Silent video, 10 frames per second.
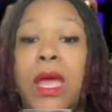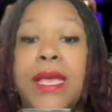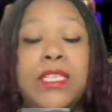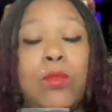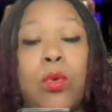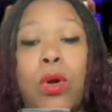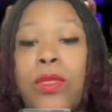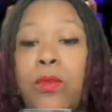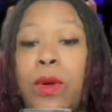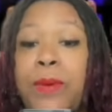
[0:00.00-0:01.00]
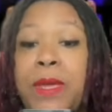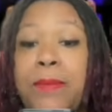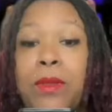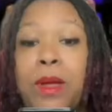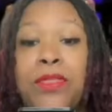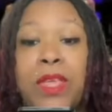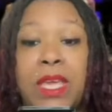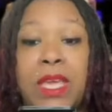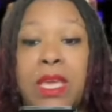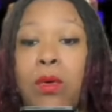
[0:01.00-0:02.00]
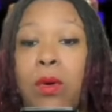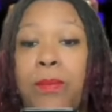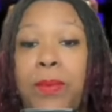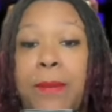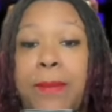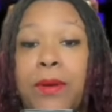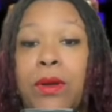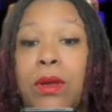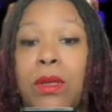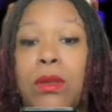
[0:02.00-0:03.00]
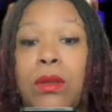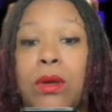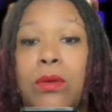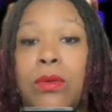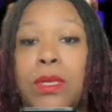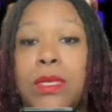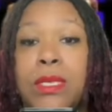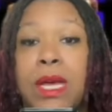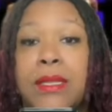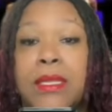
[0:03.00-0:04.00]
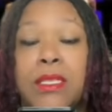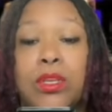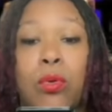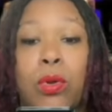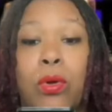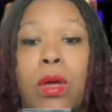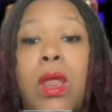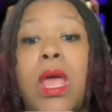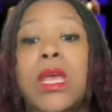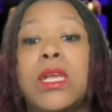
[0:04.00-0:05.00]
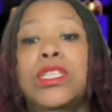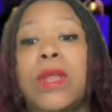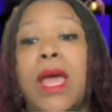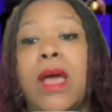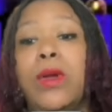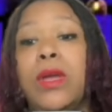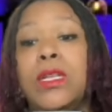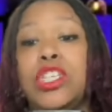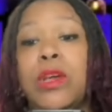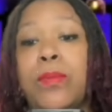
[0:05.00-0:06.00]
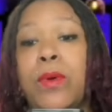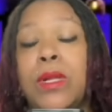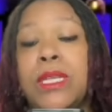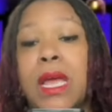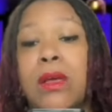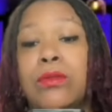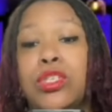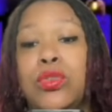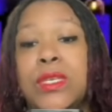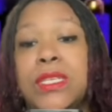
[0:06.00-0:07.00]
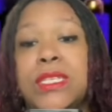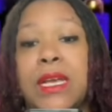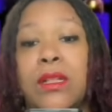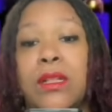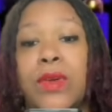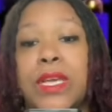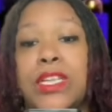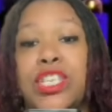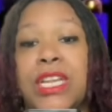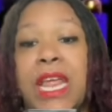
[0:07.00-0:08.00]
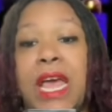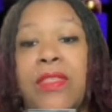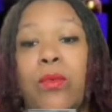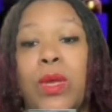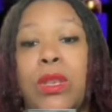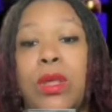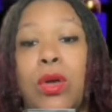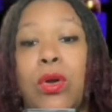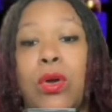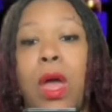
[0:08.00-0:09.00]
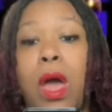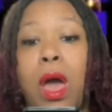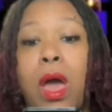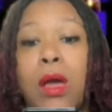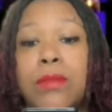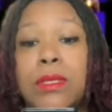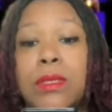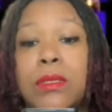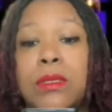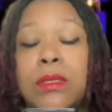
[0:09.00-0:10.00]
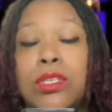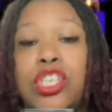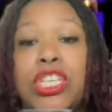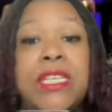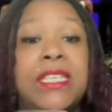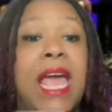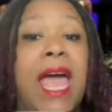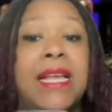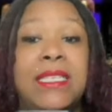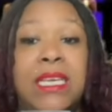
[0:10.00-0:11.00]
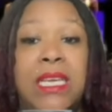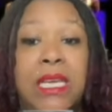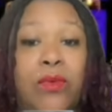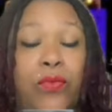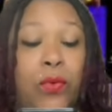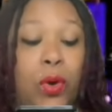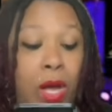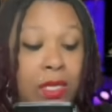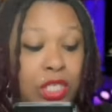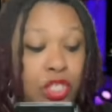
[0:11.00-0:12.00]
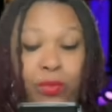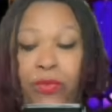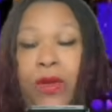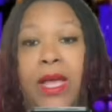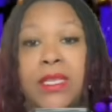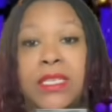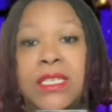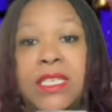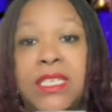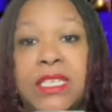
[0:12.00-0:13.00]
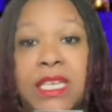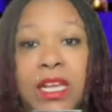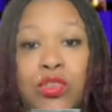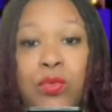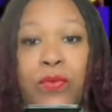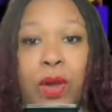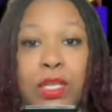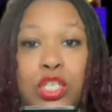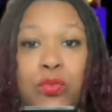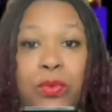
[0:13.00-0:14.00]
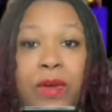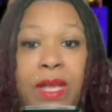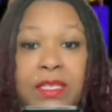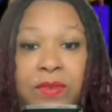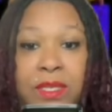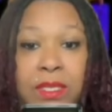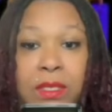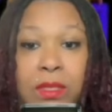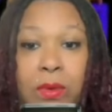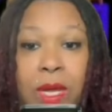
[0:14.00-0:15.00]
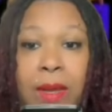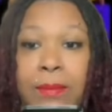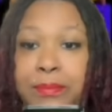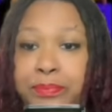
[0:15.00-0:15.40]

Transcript: it's more than what people are thinking on paper. There's a lot that's going on. So now we're going to jump on down to this declaration now that we know. She's asking for unsupervised. This is a schedule for unsupervised visits. Okay.